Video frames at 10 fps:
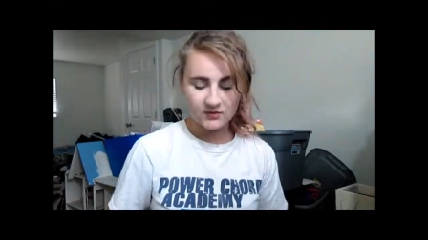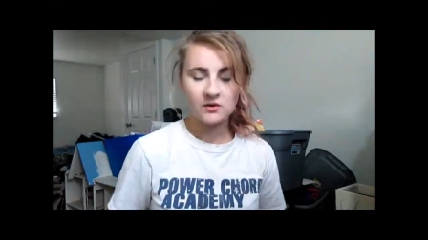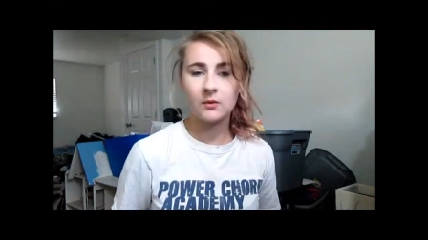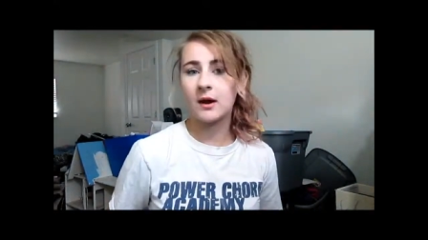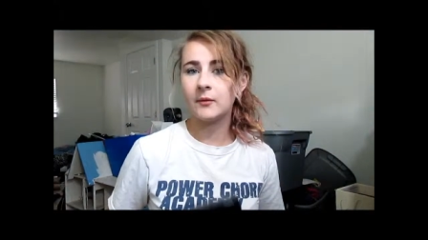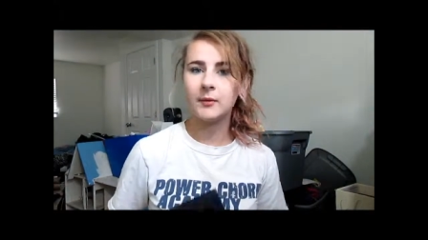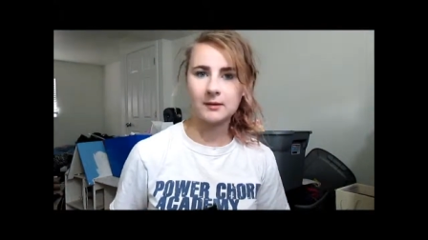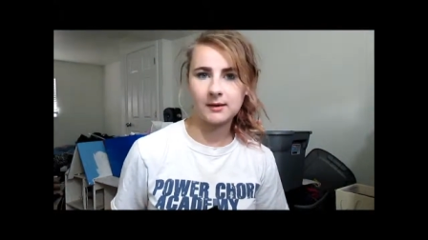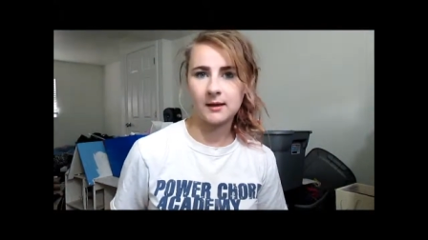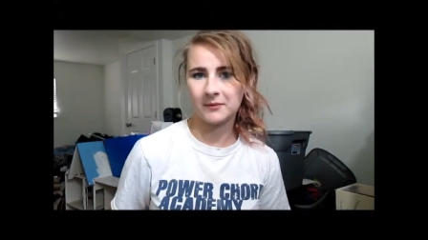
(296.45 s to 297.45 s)
So I will
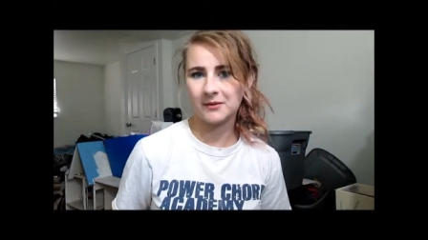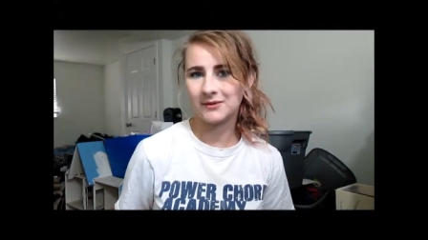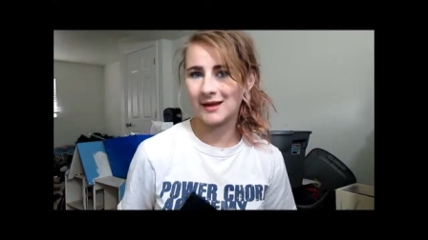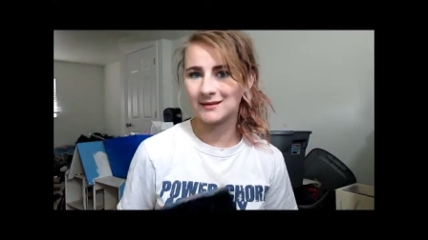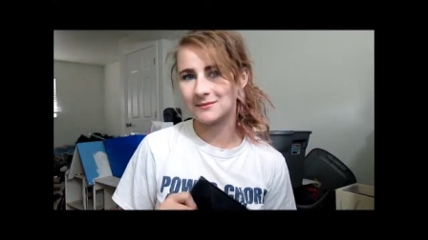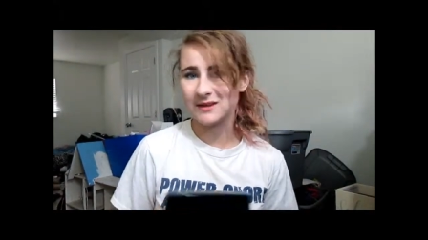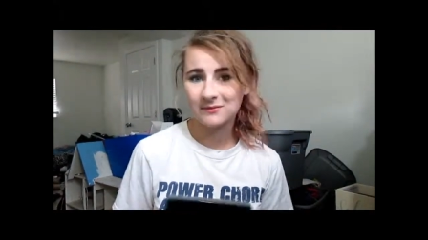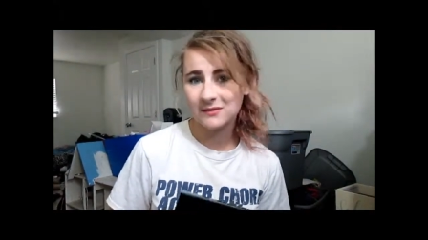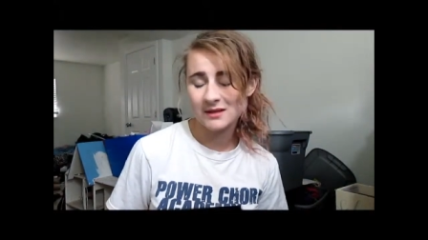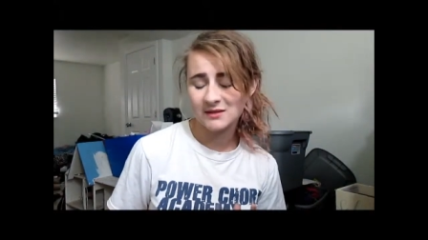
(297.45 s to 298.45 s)
probably upload that
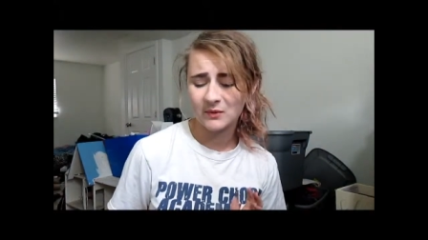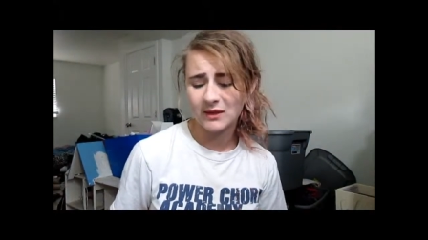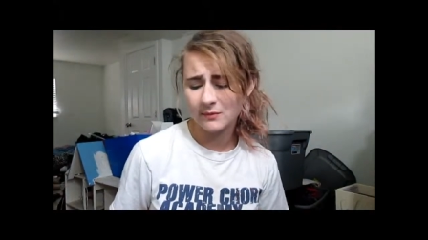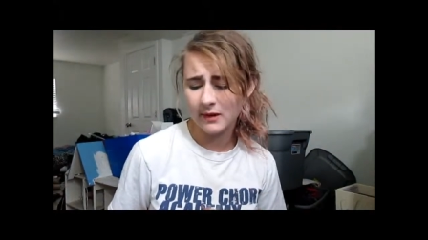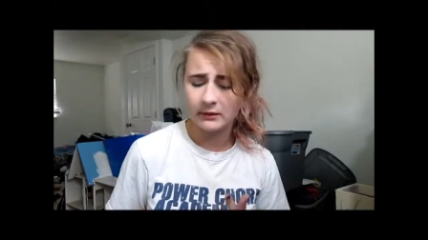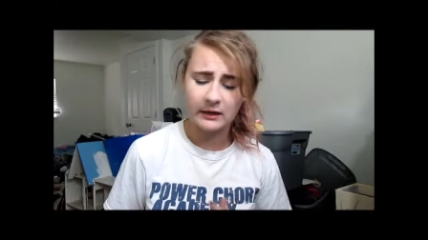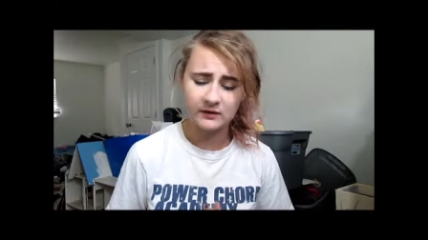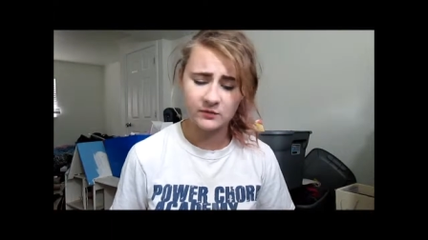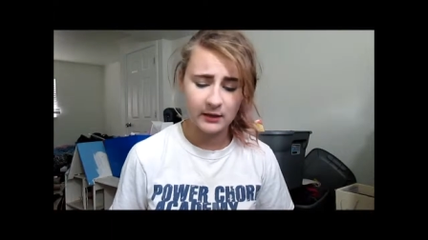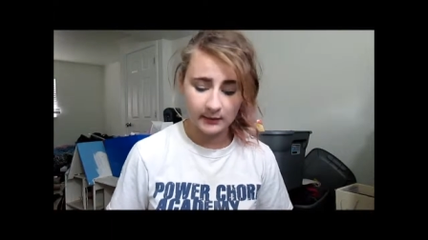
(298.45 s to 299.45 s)
sometime this week, maybe
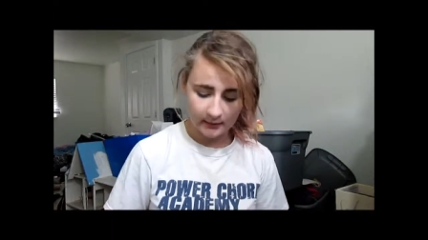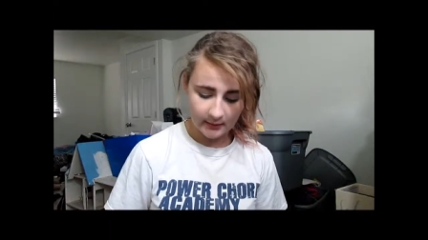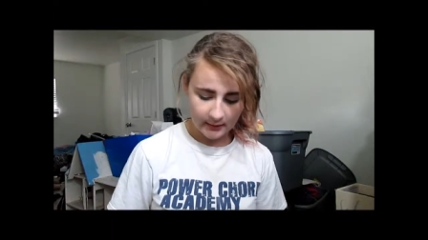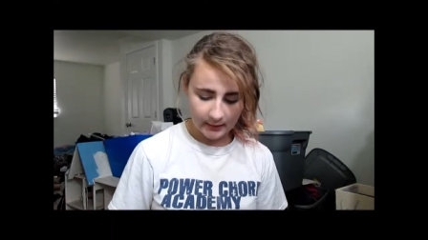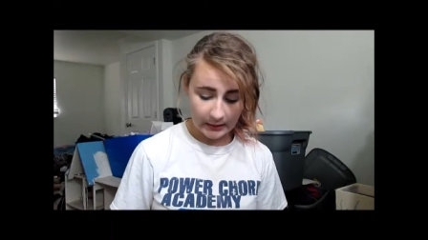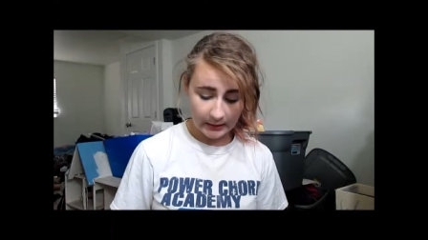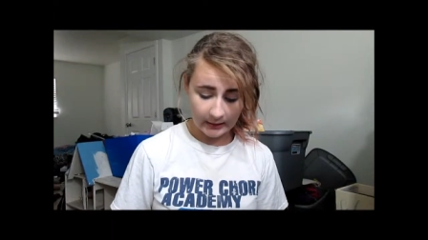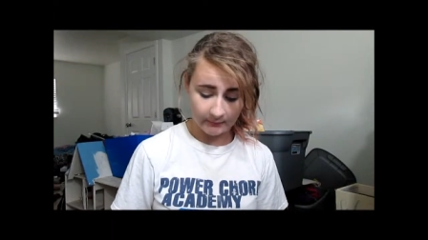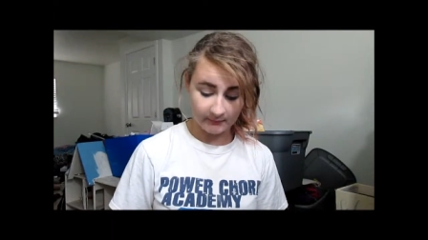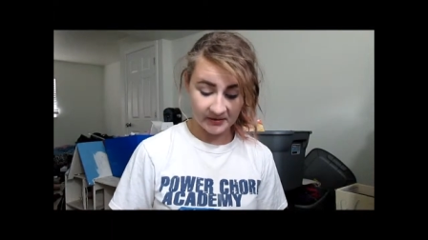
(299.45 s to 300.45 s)
next week.
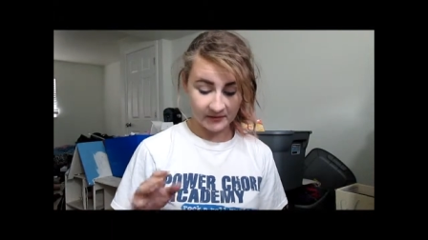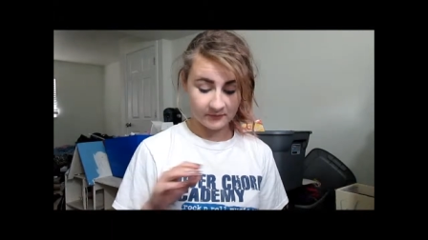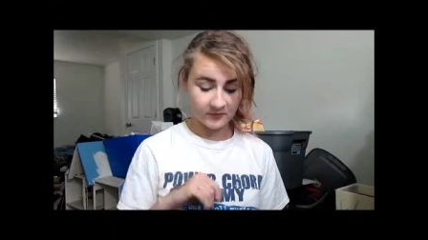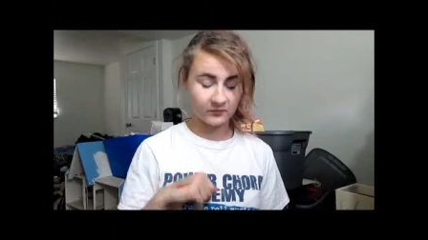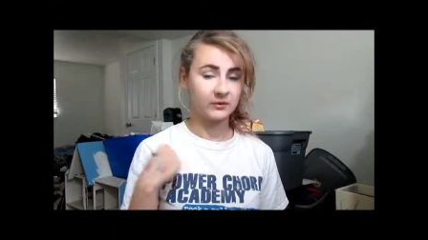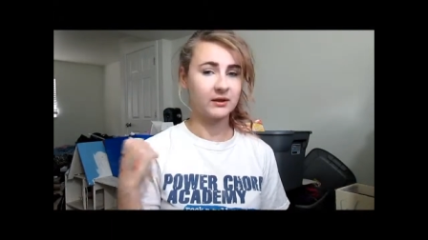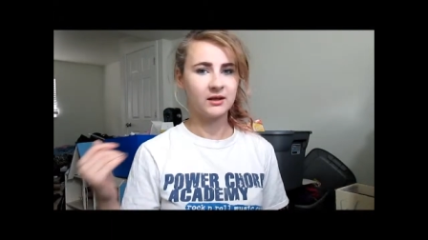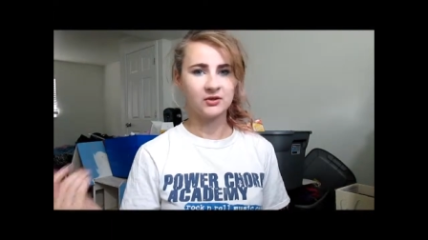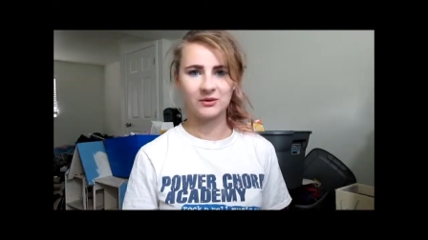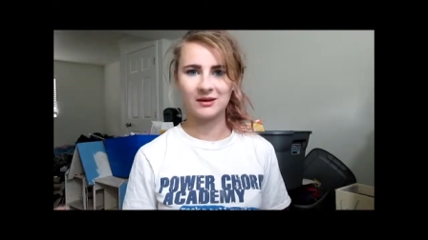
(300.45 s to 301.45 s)
Um, but I've been really
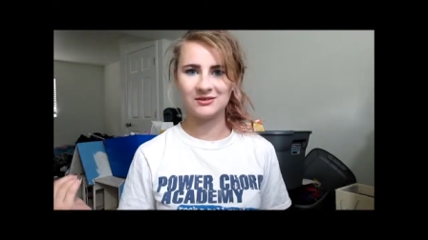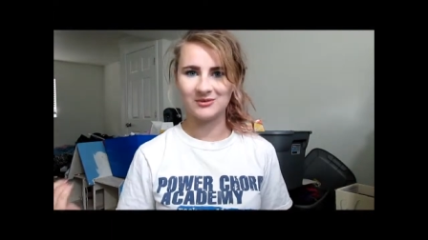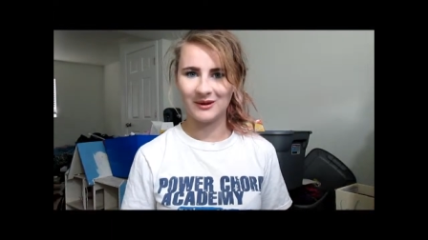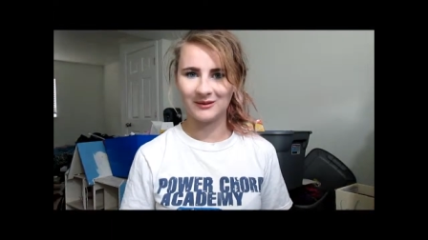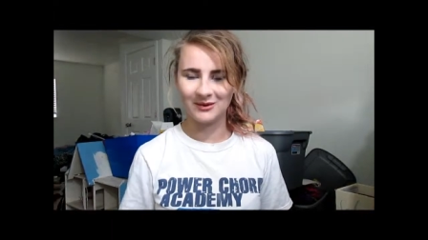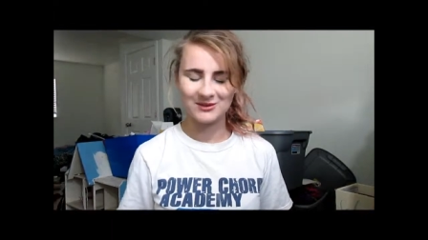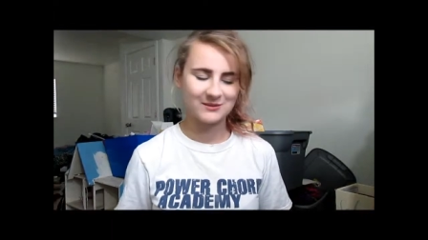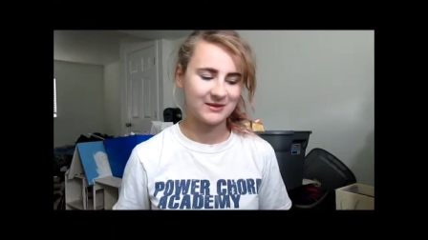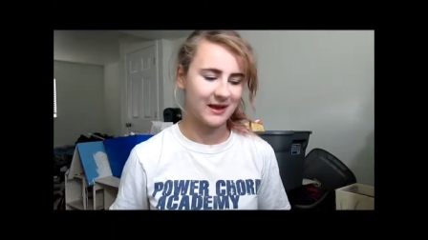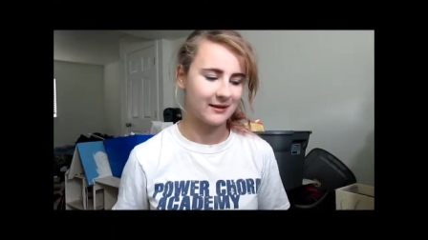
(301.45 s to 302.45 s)
enjoying doing looks
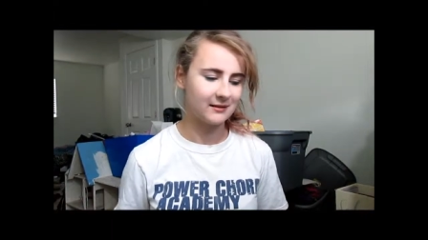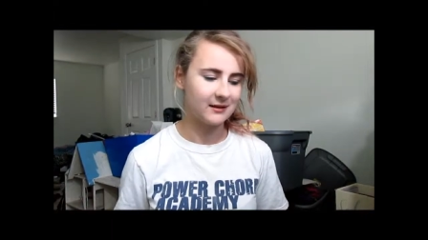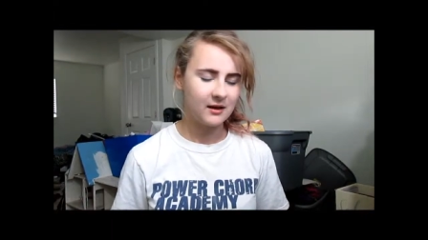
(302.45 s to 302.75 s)
with that.